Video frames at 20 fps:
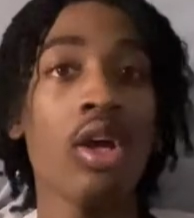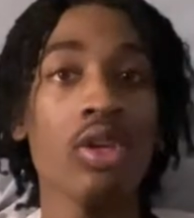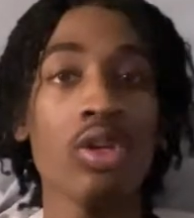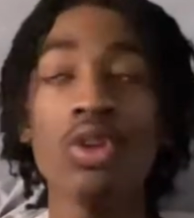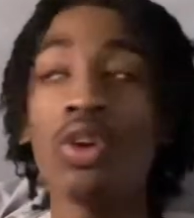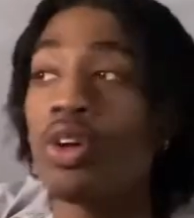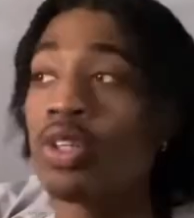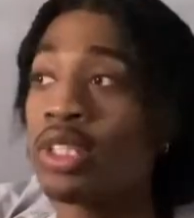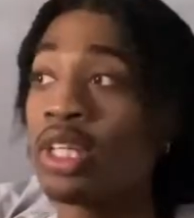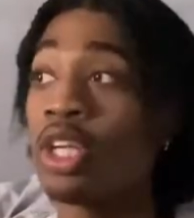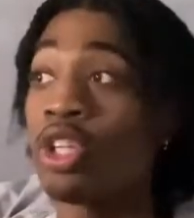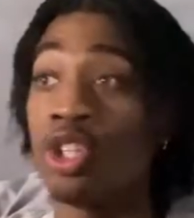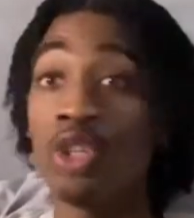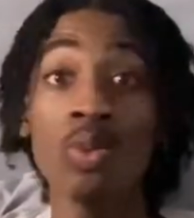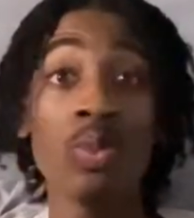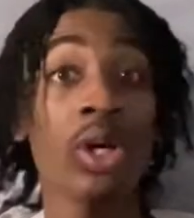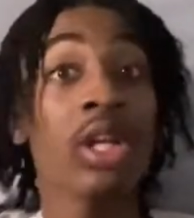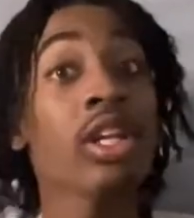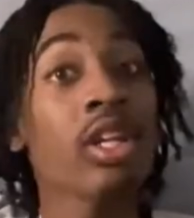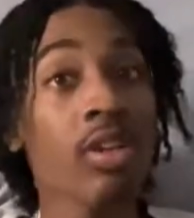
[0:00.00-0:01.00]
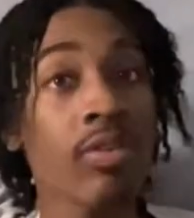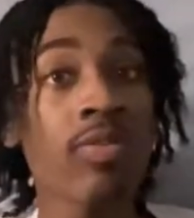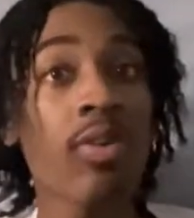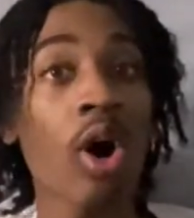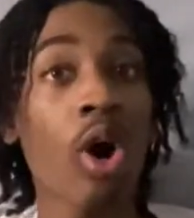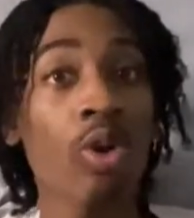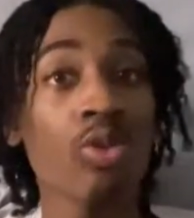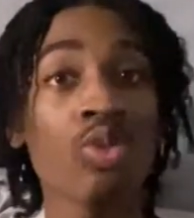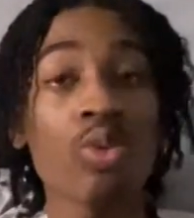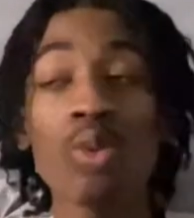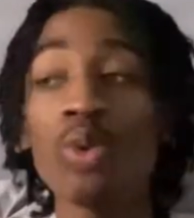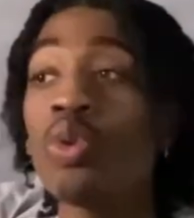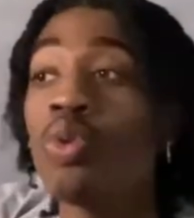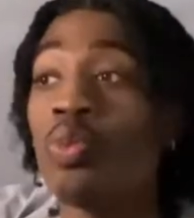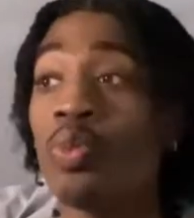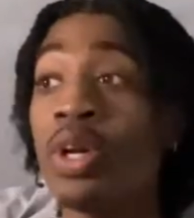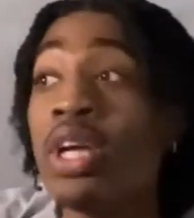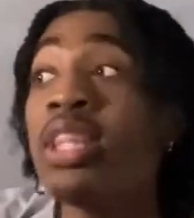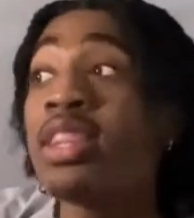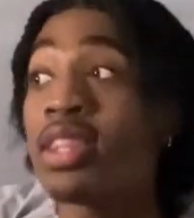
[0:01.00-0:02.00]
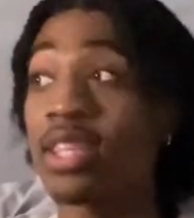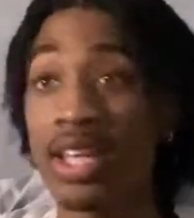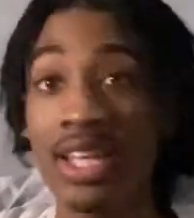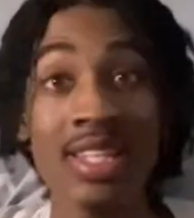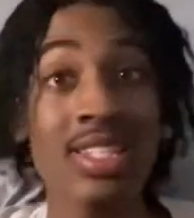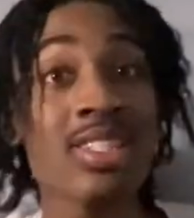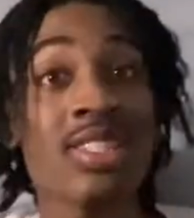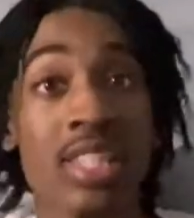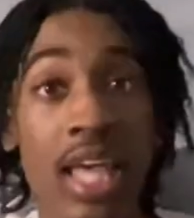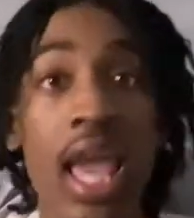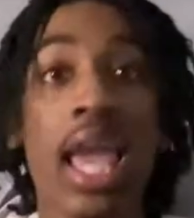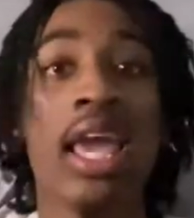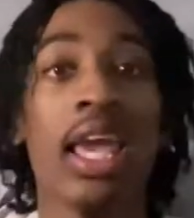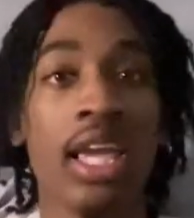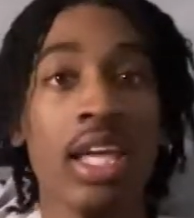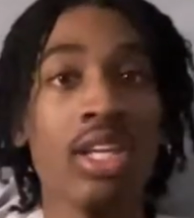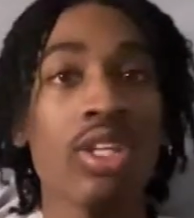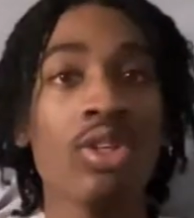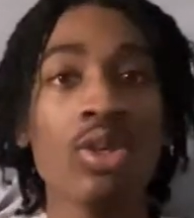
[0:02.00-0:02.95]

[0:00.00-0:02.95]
You know what I'm saying? You're willing to fall through with staying.